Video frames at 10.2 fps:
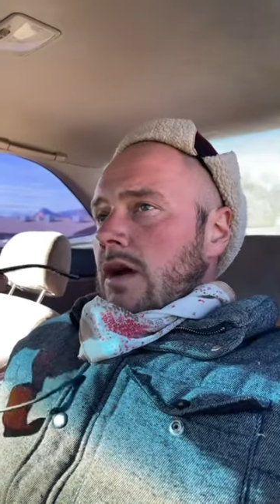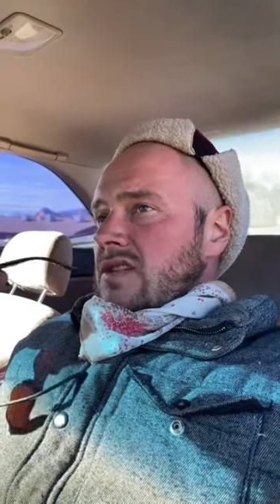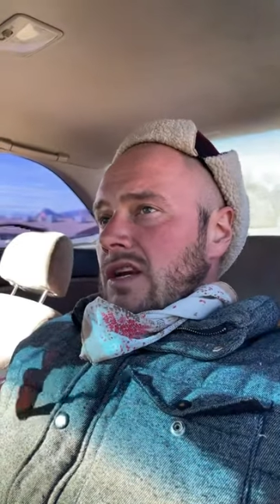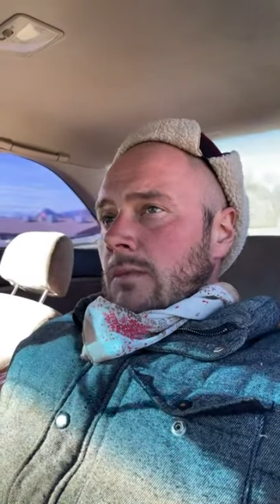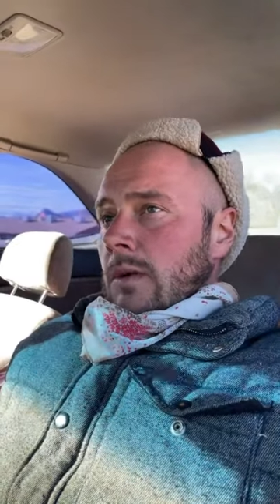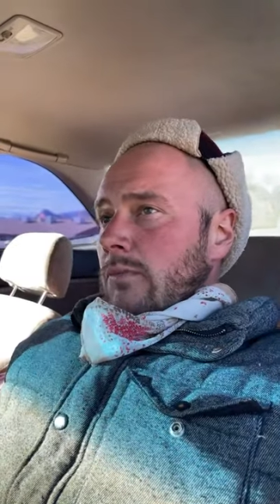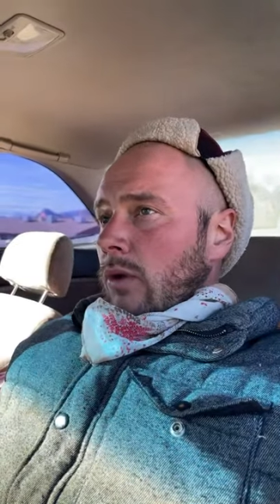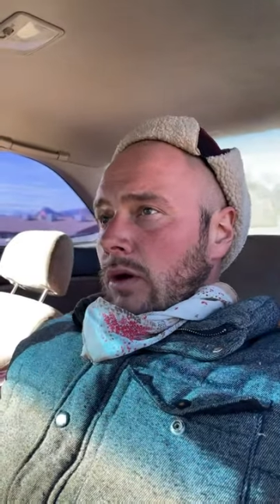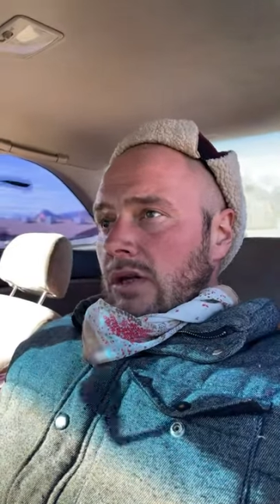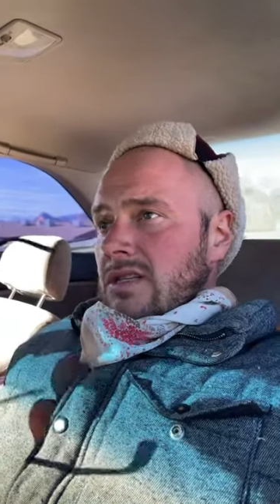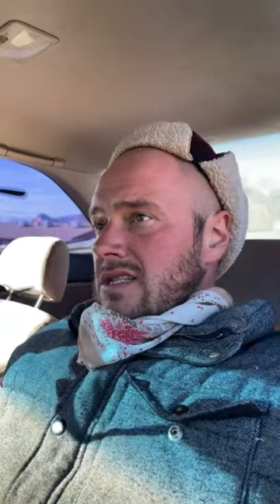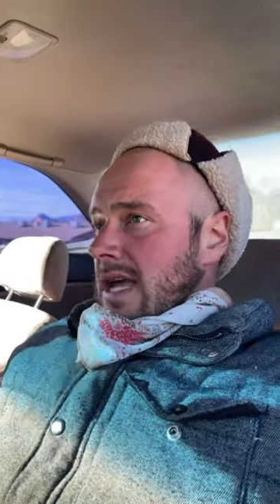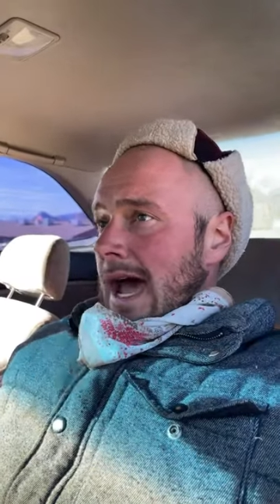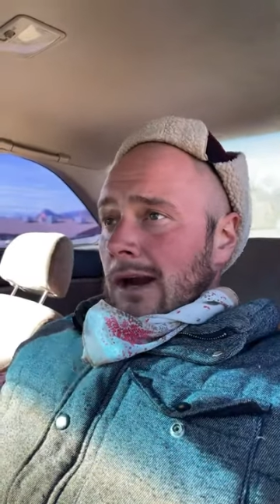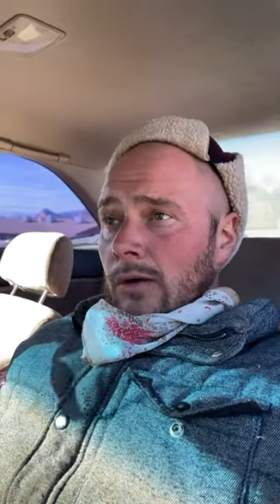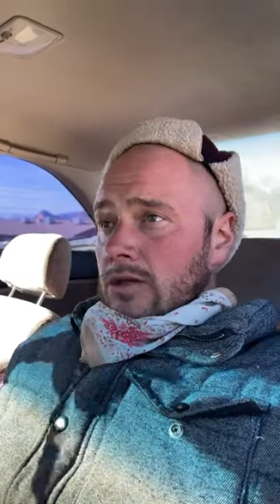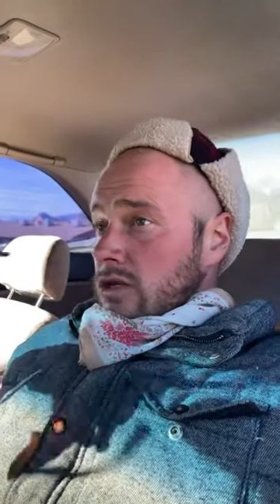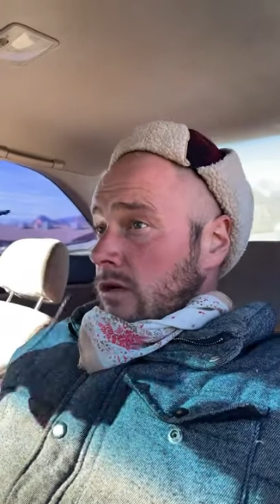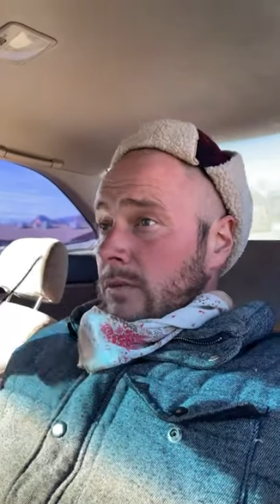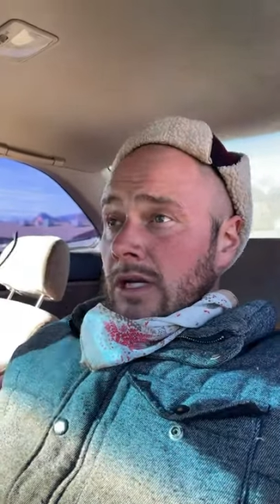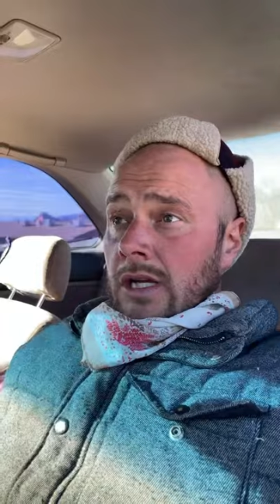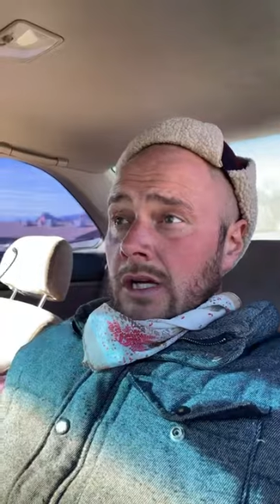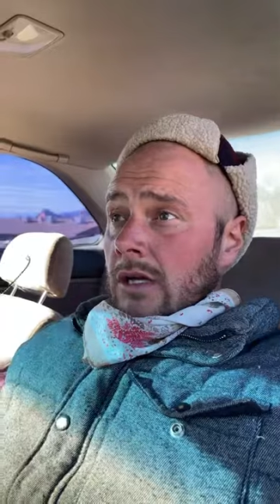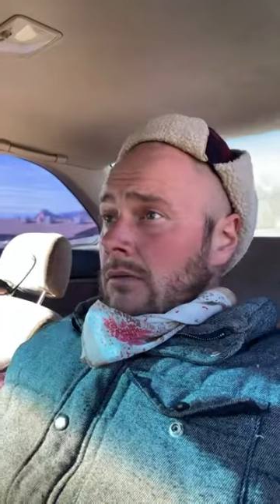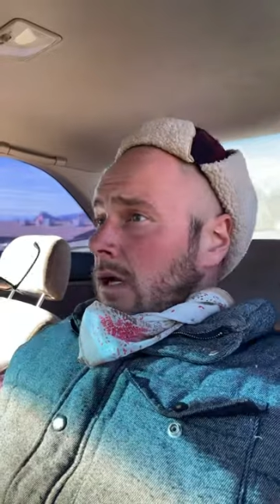I've seen them in Portland, Seattle, Germany,